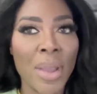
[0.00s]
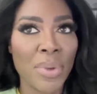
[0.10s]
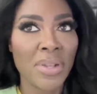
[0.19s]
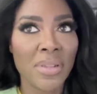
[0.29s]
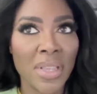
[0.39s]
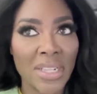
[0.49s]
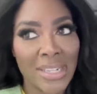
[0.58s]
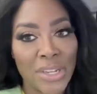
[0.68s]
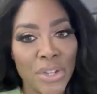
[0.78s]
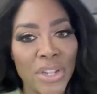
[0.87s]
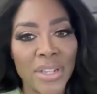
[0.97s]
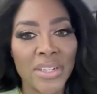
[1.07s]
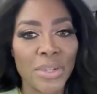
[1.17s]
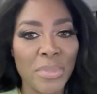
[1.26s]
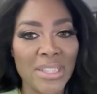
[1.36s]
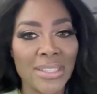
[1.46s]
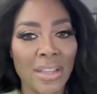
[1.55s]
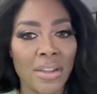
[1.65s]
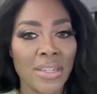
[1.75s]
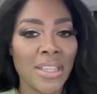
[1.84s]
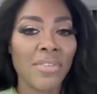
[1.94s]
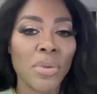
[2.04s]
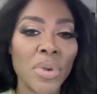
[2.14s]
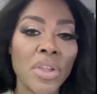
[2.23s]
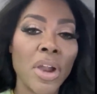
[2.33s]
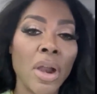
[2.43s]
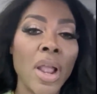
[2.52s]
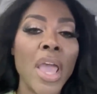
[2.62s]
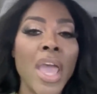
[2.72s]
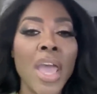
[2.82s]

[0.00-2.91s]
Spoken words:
I would continue to be seen on TV with her.